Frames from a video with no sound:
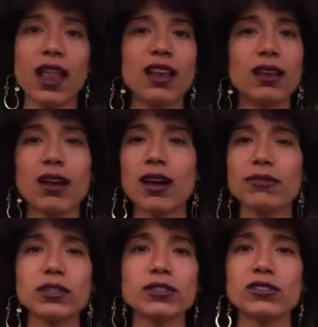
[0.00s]
I
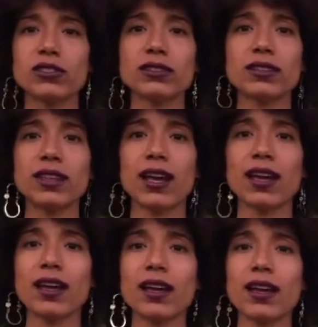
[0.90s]
love you
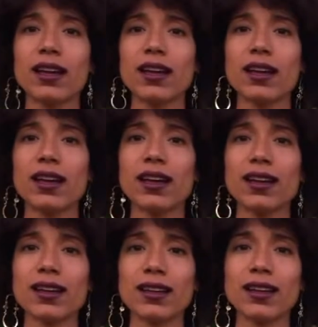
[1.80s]

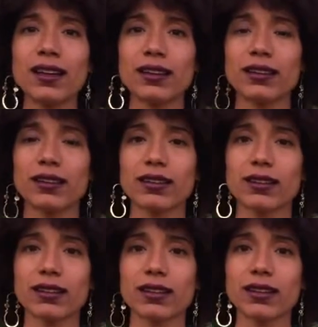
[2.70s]
tonight.
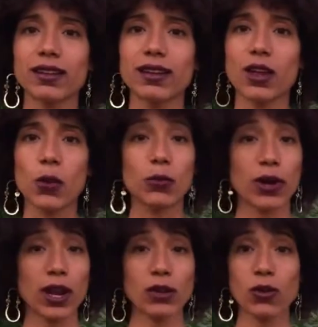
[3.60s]

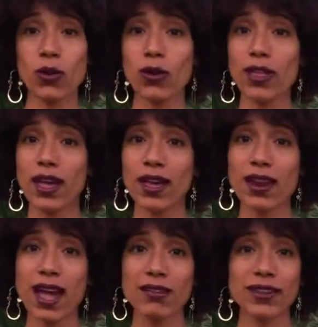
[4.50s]
But I know that
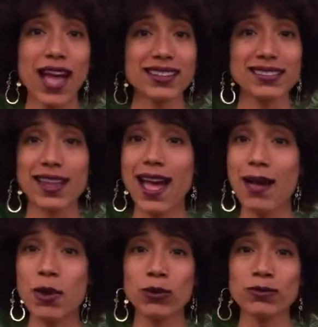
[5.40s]
I've got
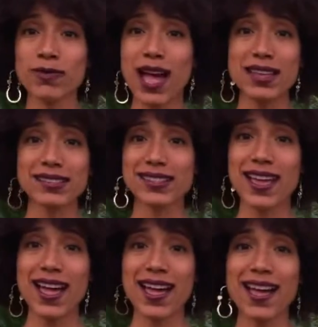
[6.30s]
time on my
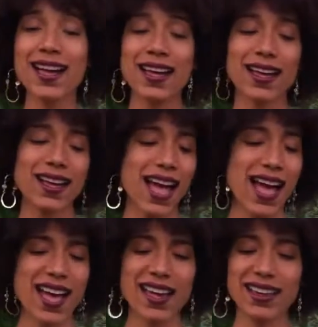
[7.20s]

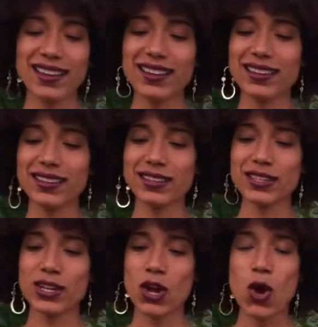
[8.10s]
side.
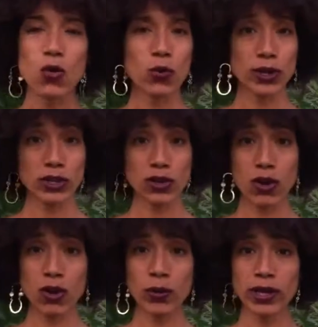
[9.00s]
Where you
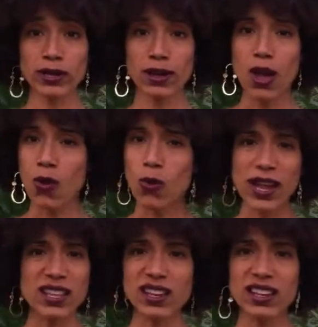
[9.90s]
going? Why
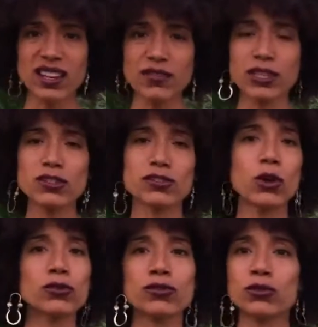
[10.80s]
you leaving
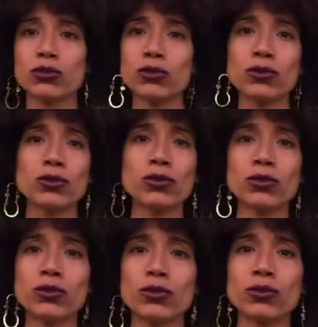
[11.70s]
so
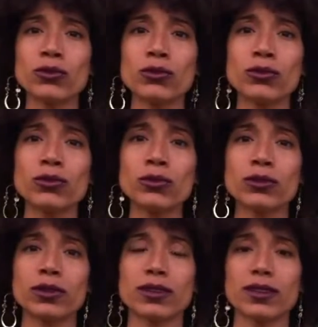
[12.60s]
soon?